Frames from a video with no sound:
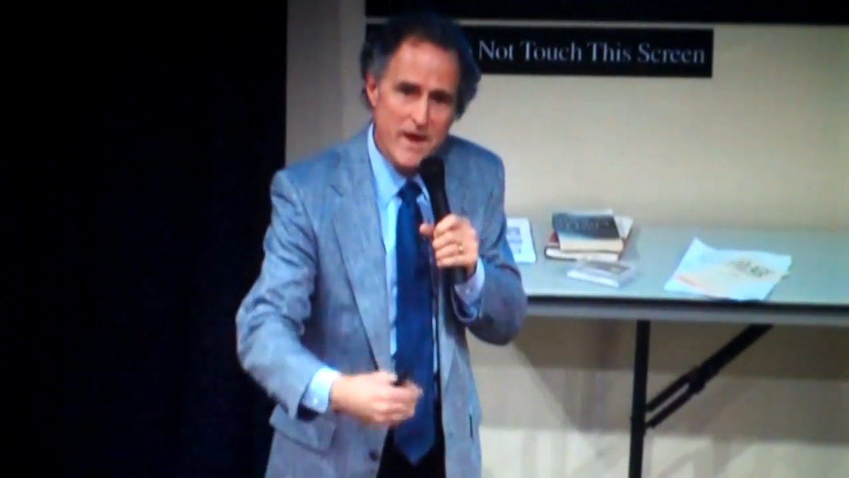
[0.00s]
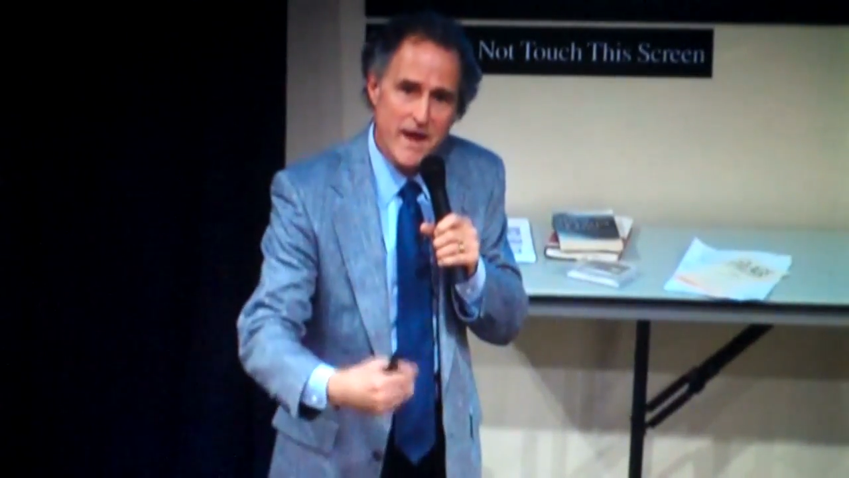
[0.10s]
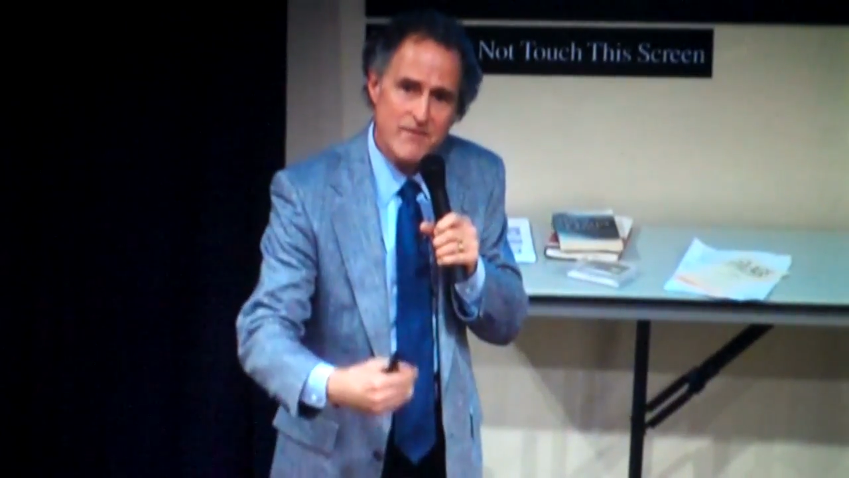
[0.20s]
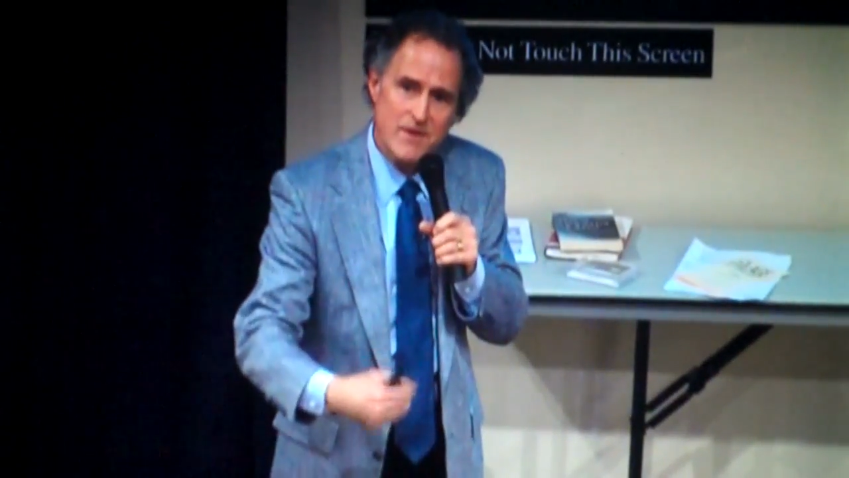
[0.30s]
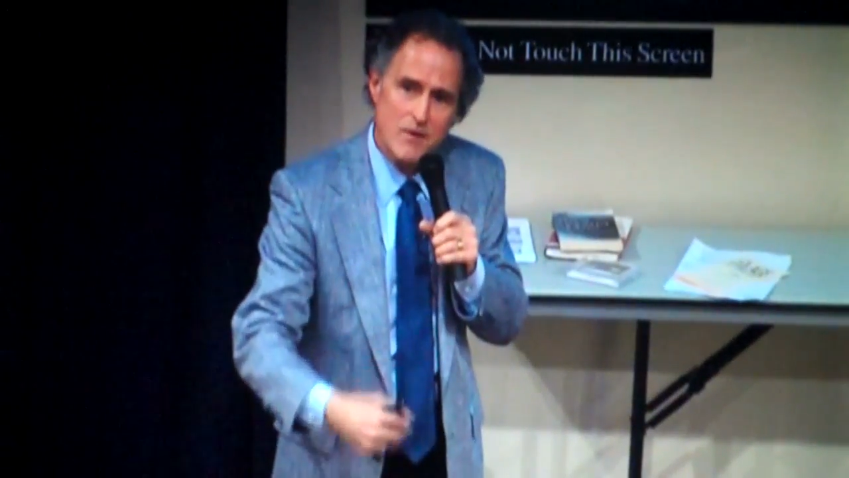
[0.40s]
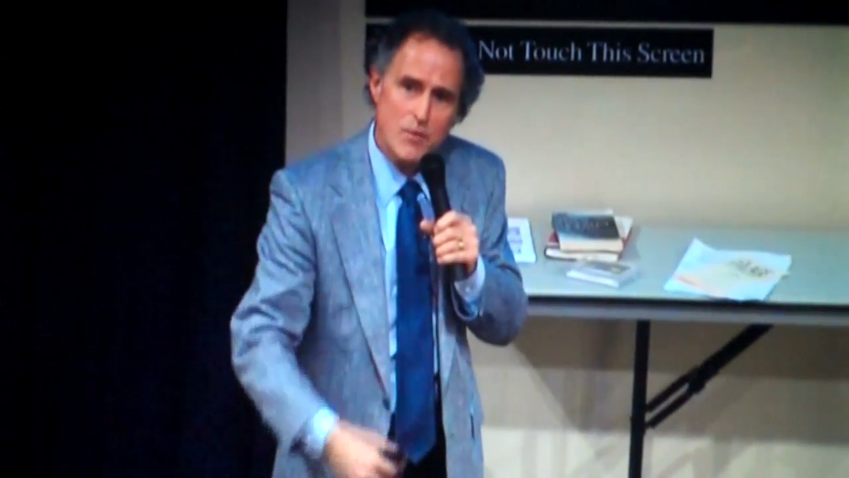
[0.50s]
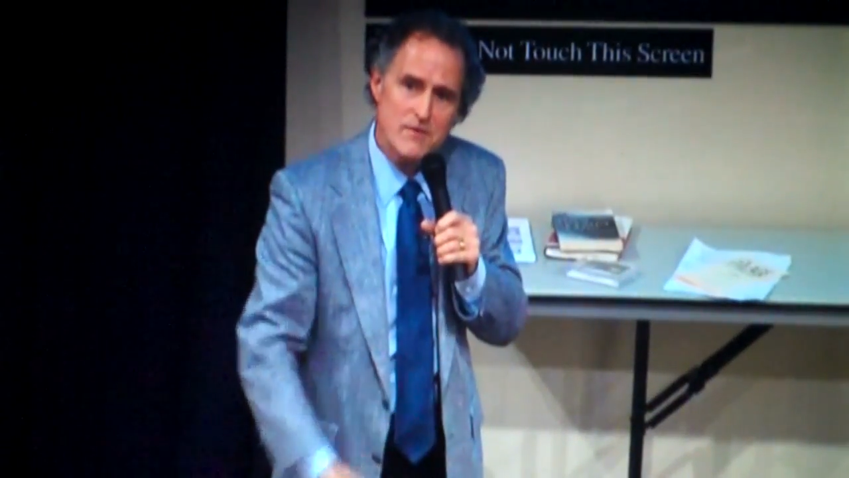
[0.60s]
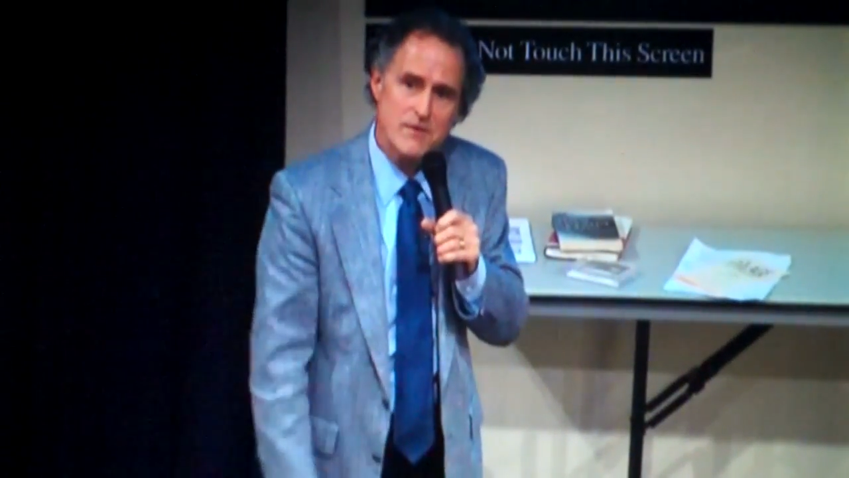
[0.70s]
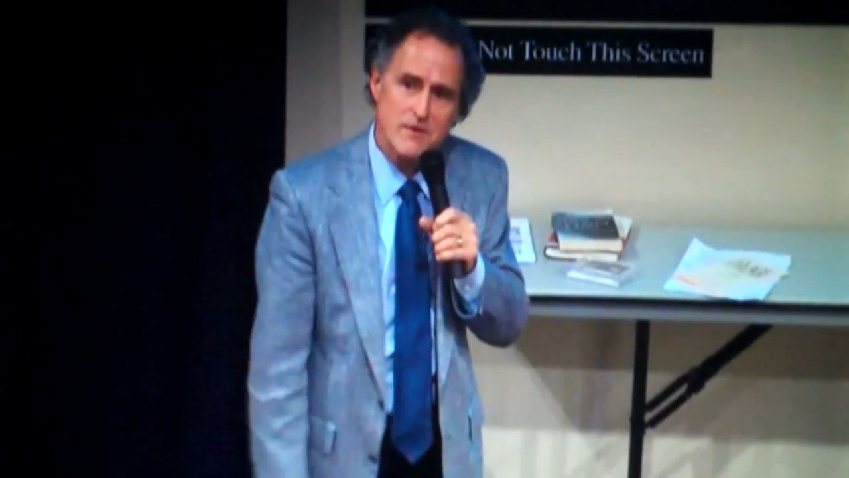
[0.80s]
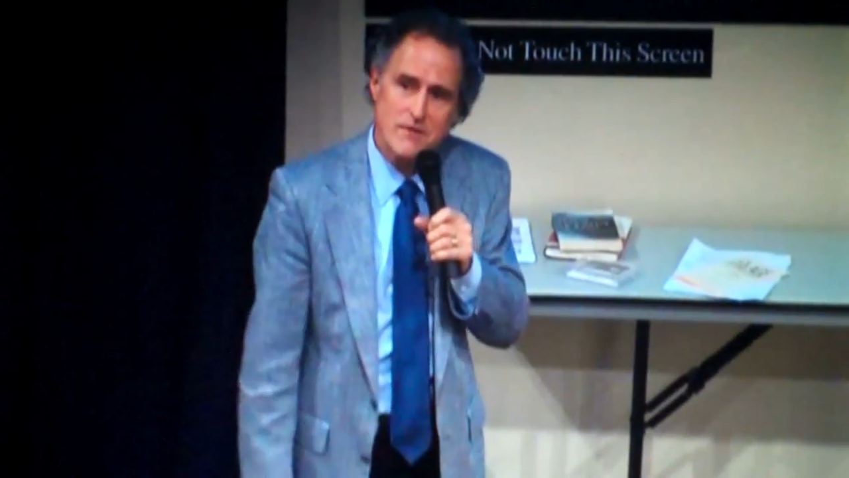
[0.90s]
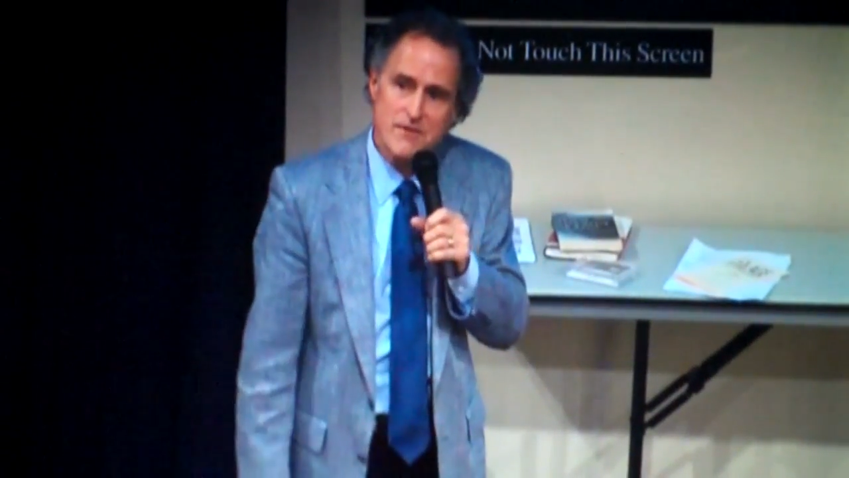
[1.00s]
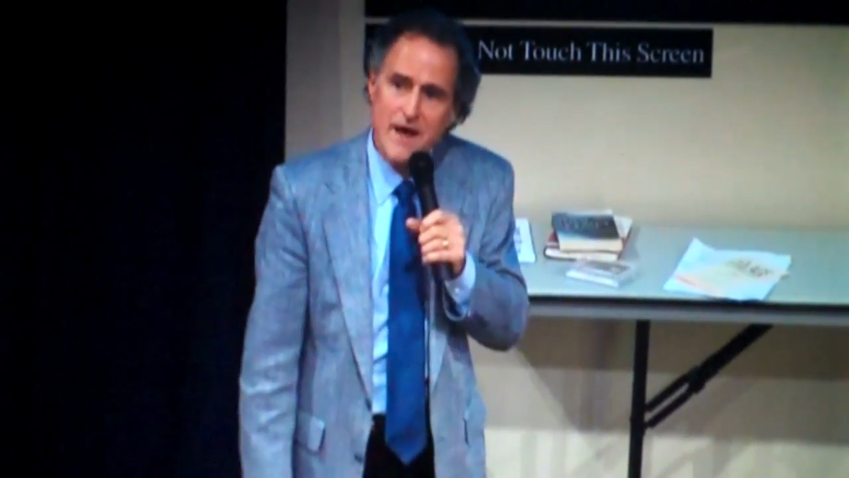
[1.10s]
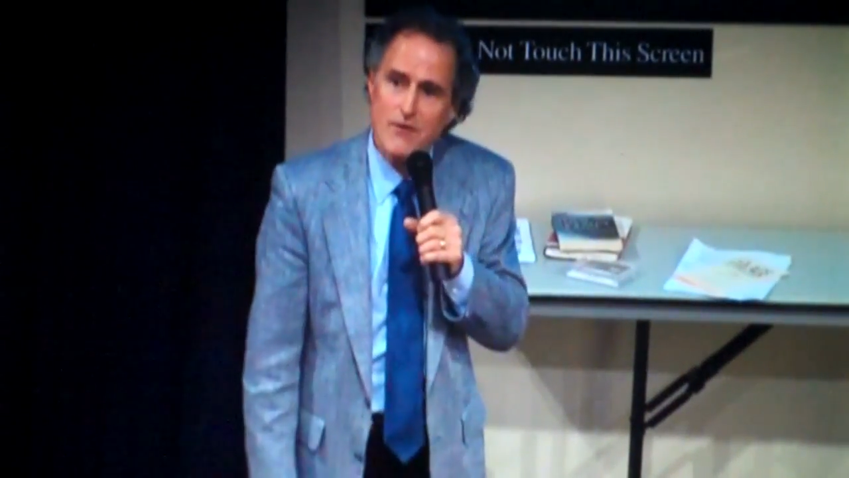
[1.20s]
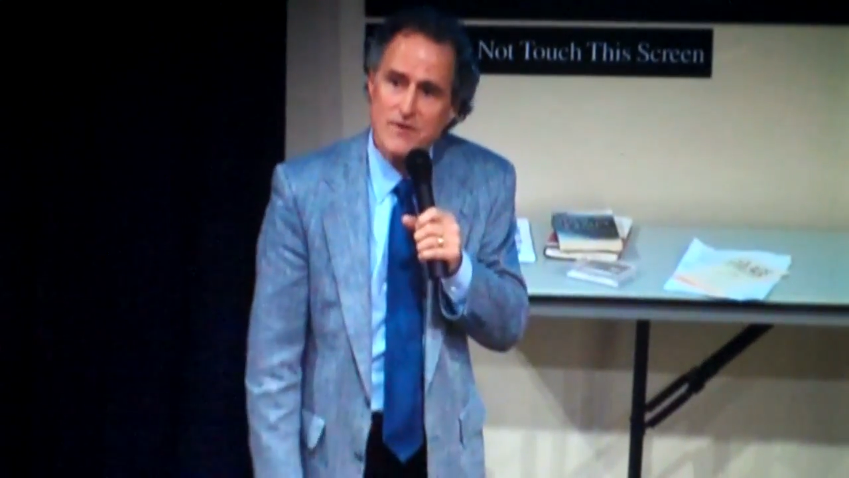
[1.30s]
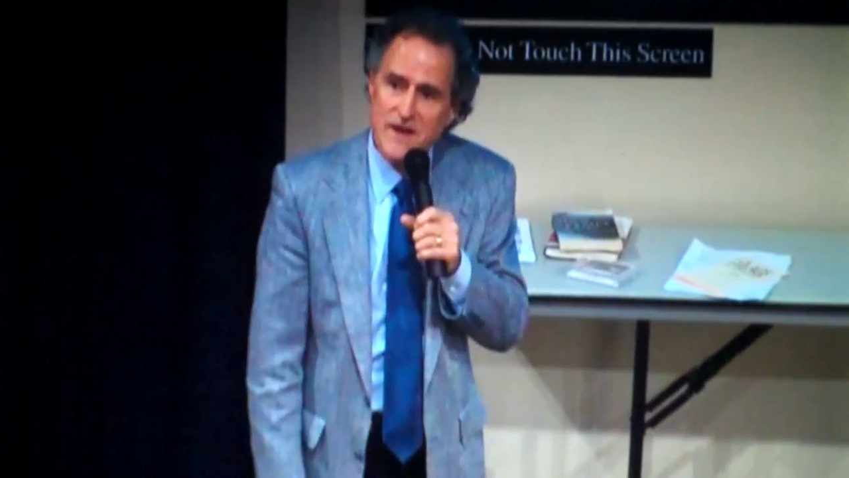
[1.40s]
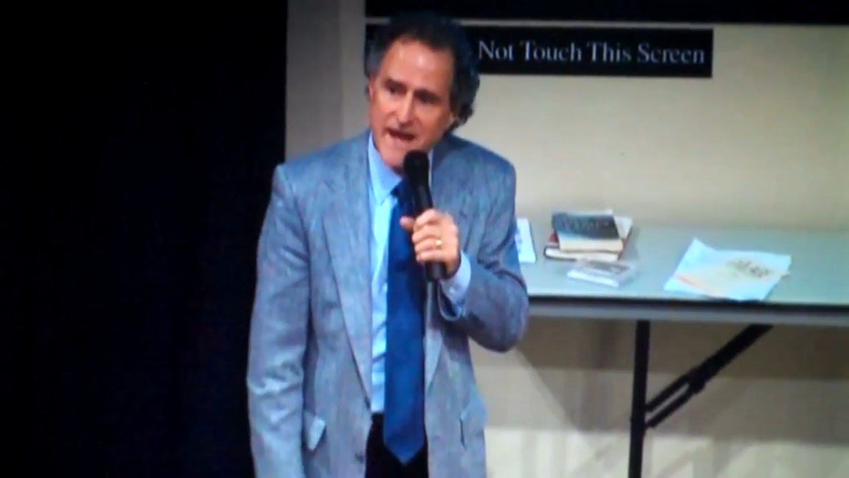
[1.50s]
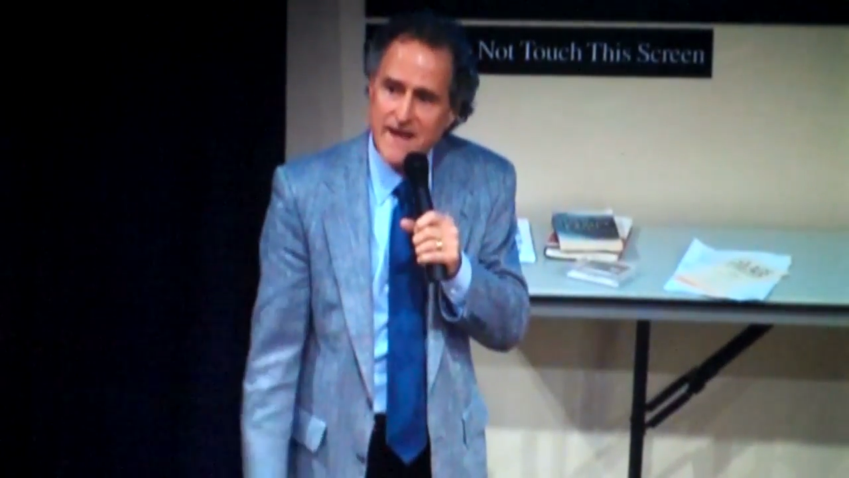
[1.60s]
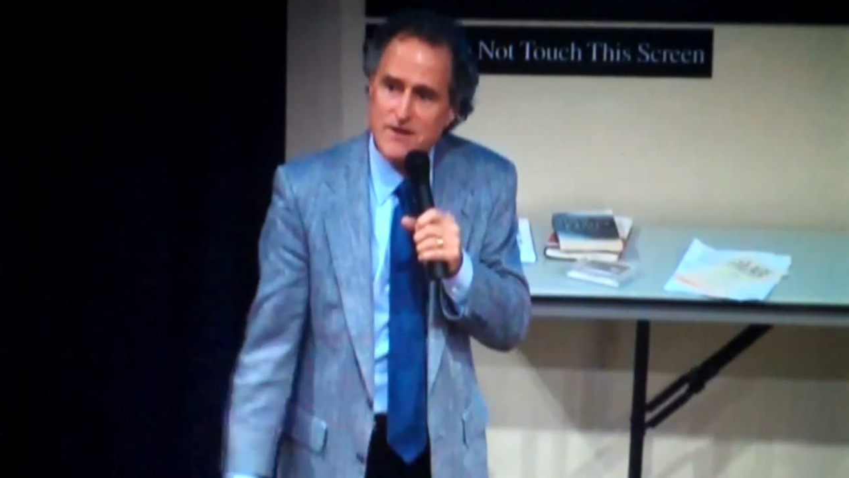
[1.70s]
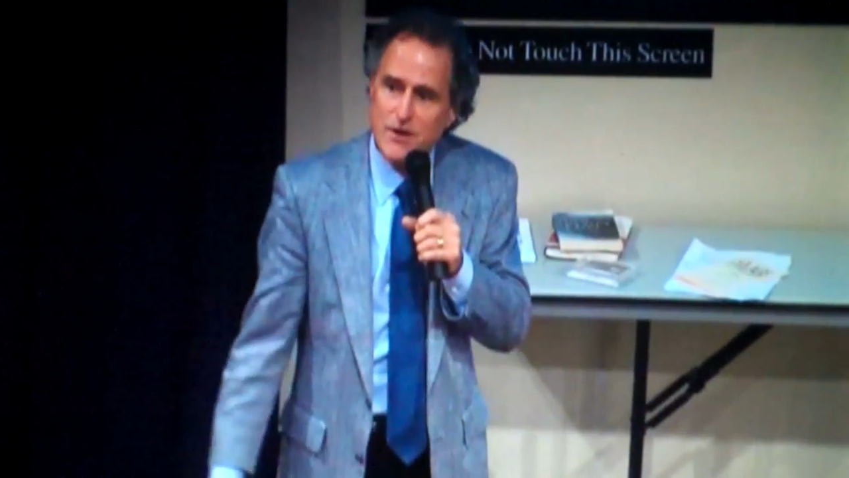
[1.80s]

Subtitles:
We have the equivalent now of an